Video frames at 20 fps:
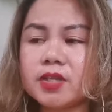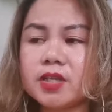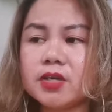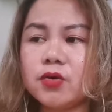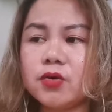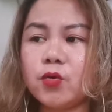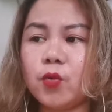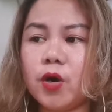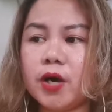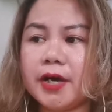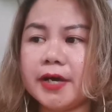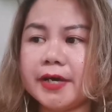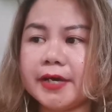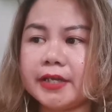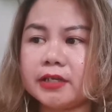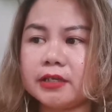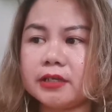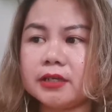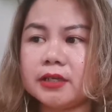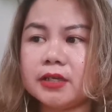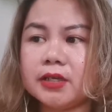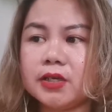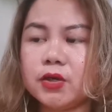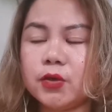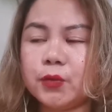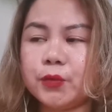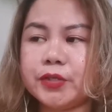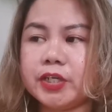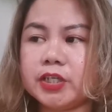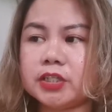while
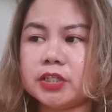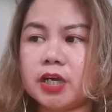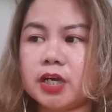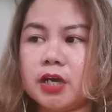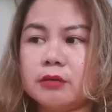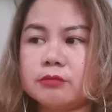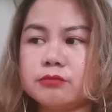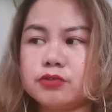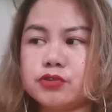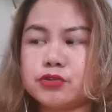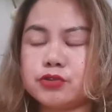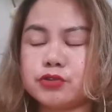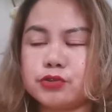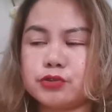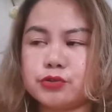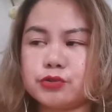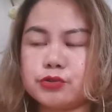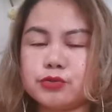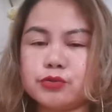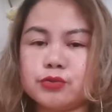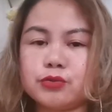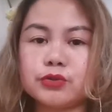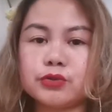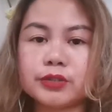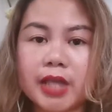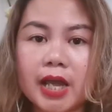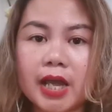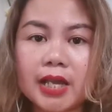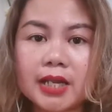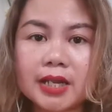when it comes to
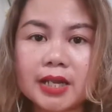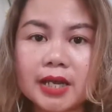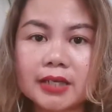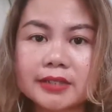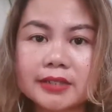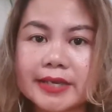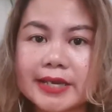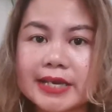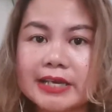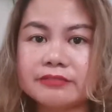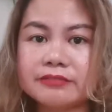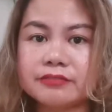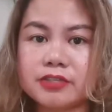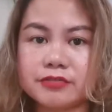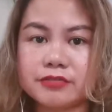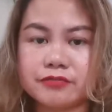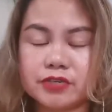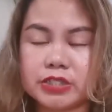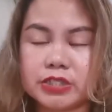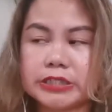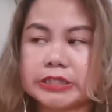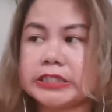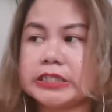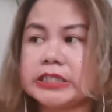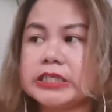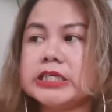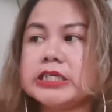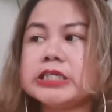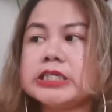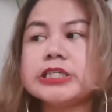tala, they have different
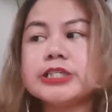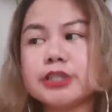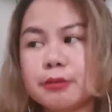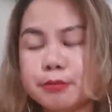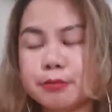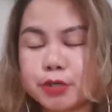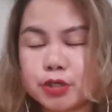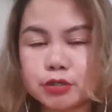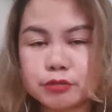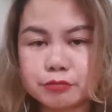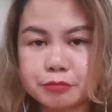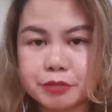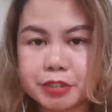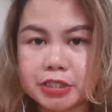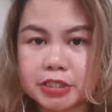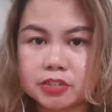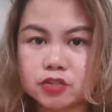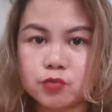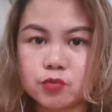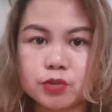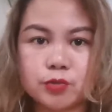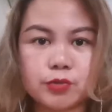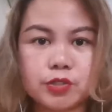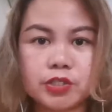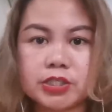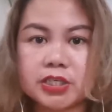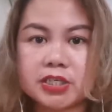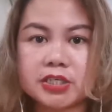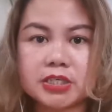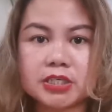number of beats. When we
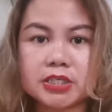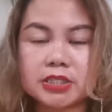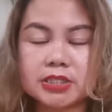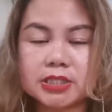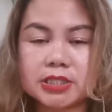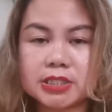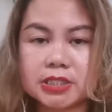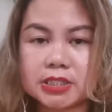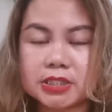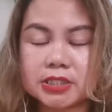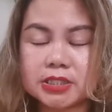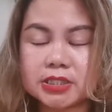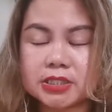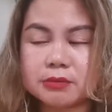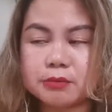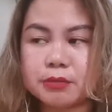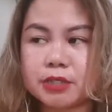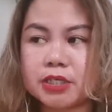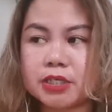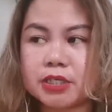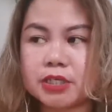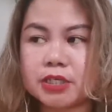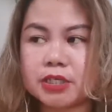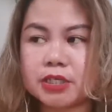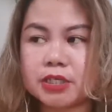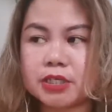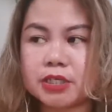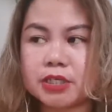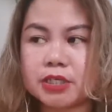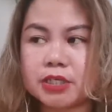say 6 beats,
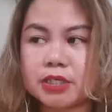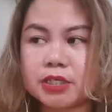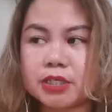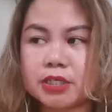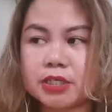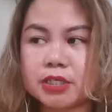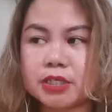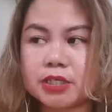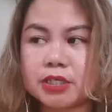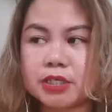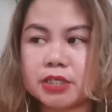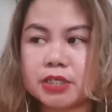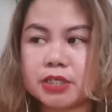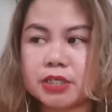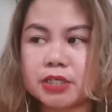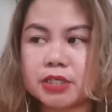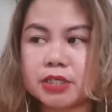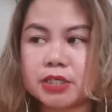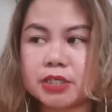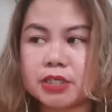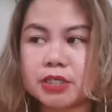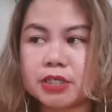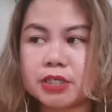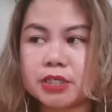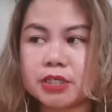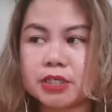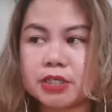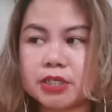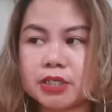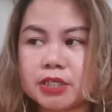so we say tala,
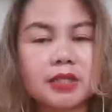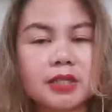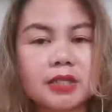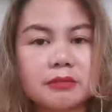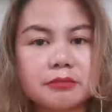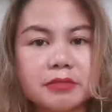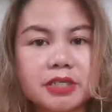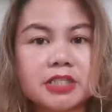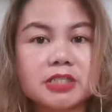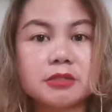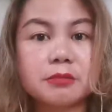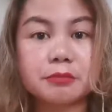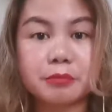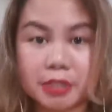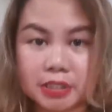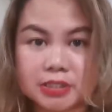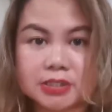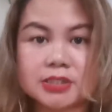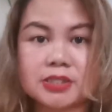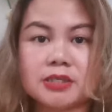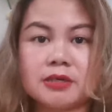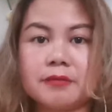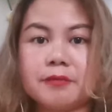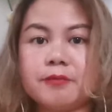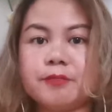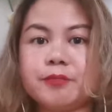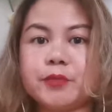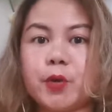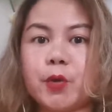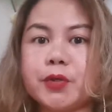that means beat,
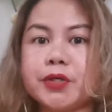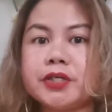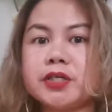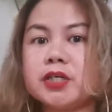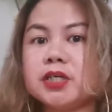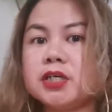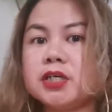or